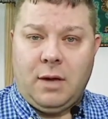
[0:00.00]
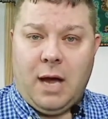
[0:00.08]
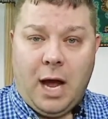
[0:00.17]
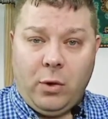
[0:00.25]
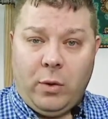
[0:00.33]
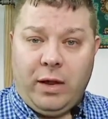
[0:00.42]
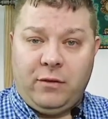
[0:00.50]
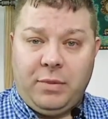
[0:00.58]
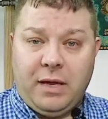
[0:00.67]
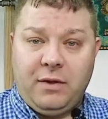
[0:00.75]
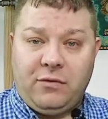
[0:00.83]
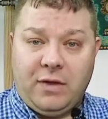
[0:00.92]
How do I
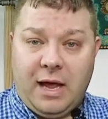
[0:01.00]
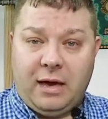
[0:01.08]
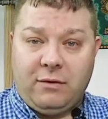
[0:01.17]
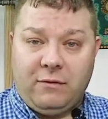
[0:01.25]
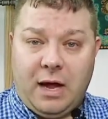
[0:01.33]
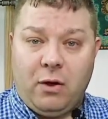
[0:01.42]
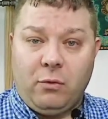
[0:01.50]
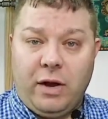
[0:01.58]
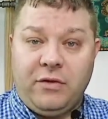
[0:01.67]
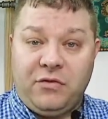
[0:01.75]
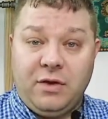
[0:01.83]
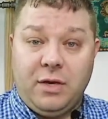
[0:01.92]
explain this act of
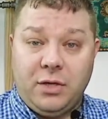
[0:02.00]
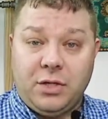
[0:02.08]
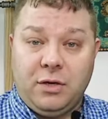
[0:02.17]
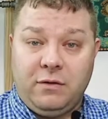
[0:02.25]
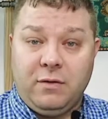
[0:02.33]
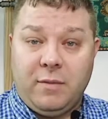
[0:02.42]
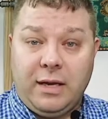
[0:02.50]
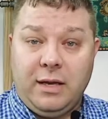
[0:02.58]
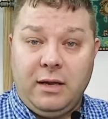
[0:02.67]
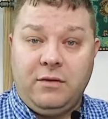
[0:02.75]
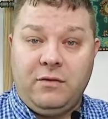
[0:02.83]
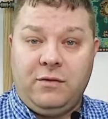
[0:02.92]
outright sedition to my
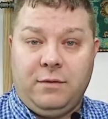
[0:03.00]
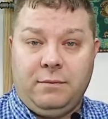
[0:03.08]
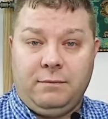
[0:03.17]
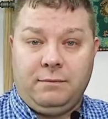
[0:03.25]
kids?